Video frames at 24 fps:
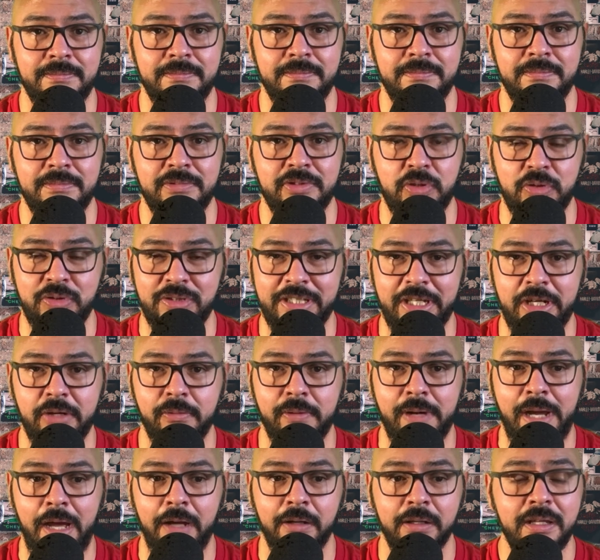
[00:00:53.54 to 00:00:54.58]
So stick
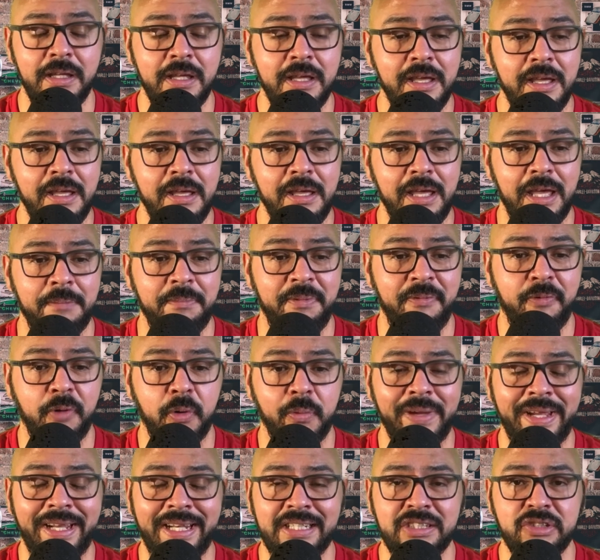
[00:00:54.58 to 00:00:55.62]
around. And before we
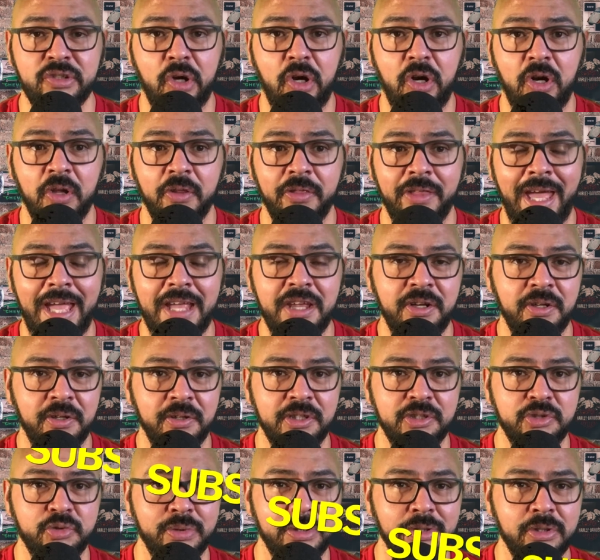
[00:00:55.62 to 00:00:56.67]
get into all that, you know the
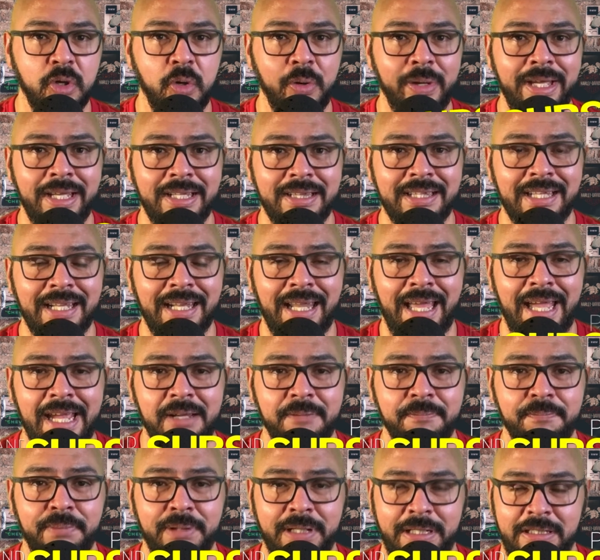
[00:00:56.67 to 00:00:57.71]
drill. Go hit the like
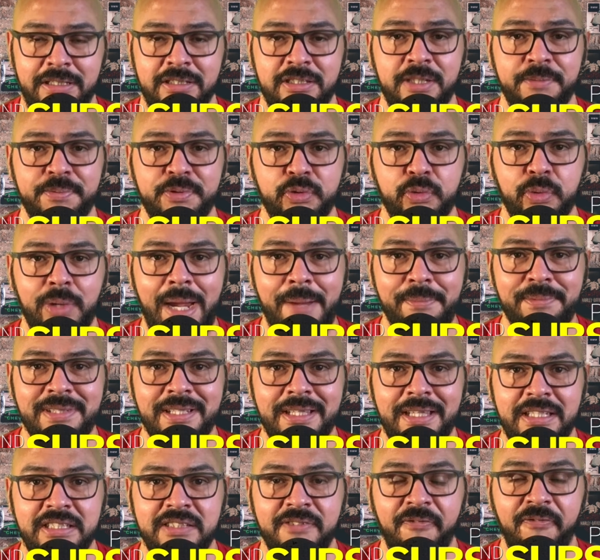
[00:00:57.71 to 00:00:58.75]
button, subscribe to
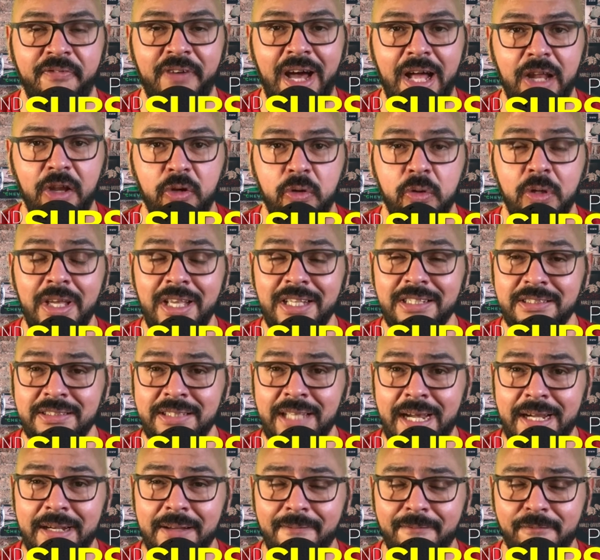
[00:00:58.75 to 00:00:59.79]
this, follow,
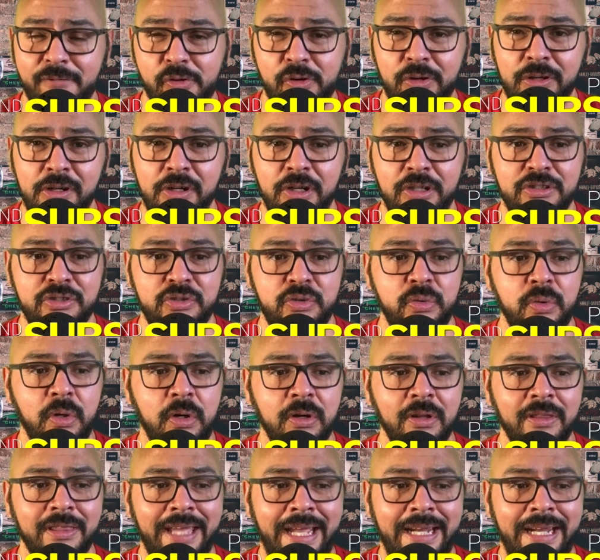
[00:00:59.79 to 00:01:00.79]
sign up for alerts, do all of that.